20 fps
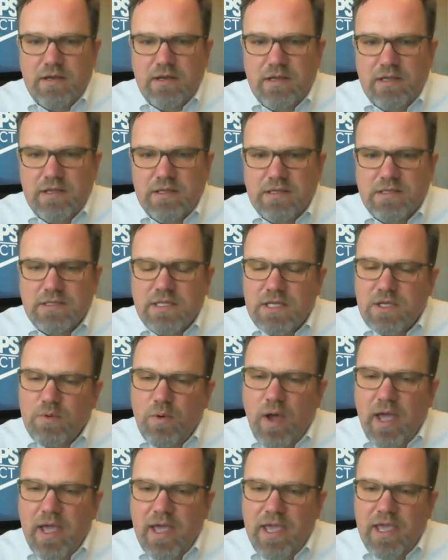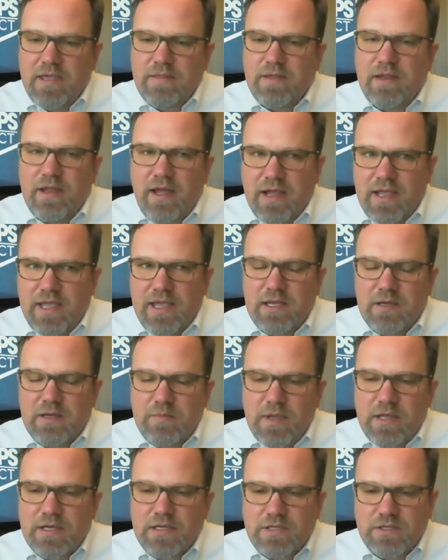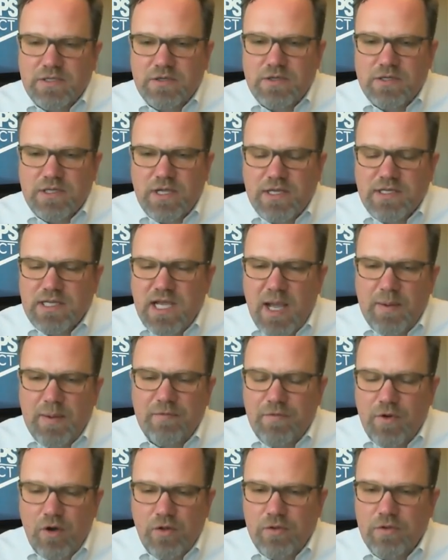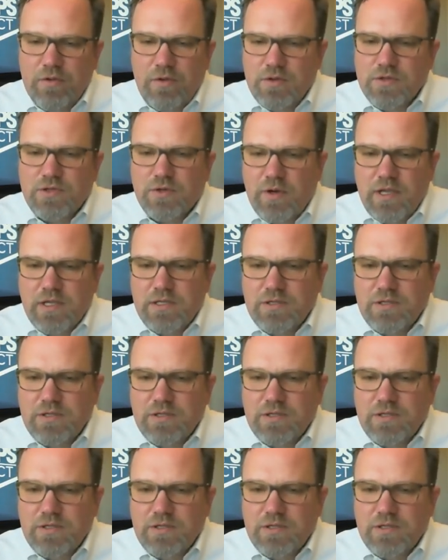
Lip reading: is the UIA that IANA administers on top of all of those great